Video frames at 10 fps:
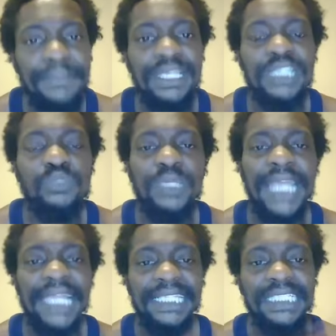Because we
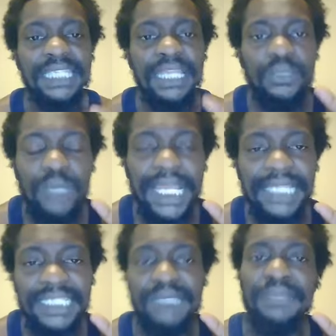got
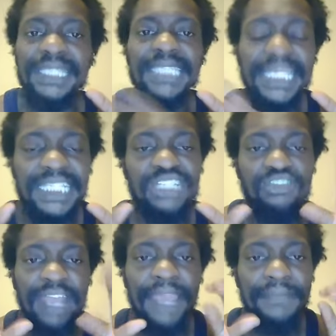this
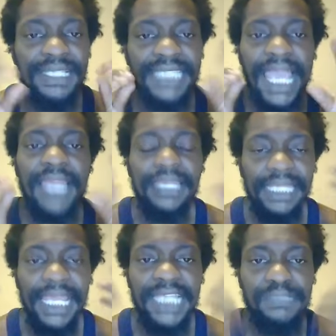crab
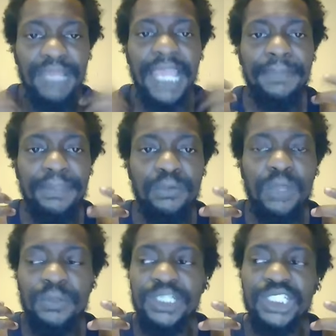mentality as black people
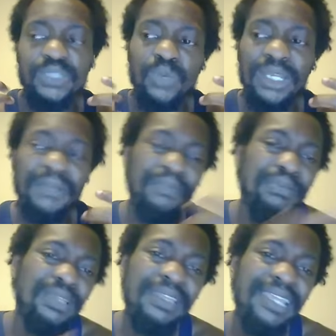where we just want to
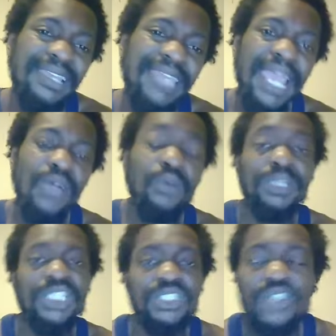pull a nigga down, or we
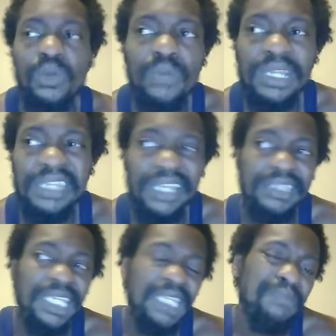just don't want a nigga
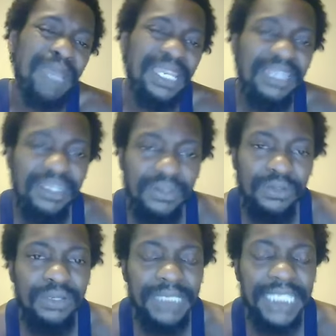think he better than you.
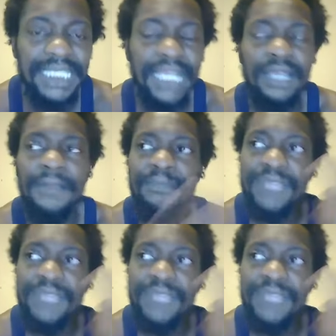You know what I'm saying?